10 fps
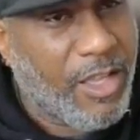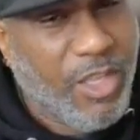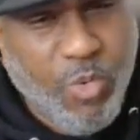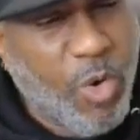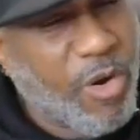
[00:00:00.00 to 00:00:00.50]

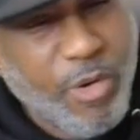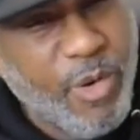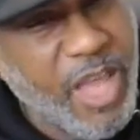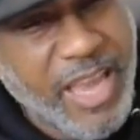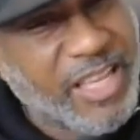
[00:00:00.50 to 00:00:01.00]
You weren't
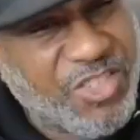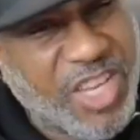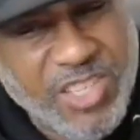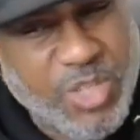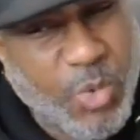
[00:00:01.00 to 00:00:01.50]
created
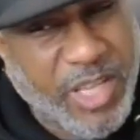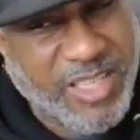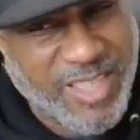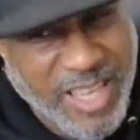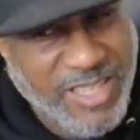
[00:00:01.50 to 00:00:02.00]
just to
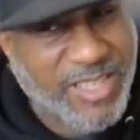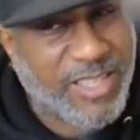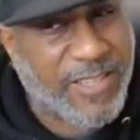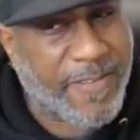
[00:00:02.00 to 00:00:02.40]
exist.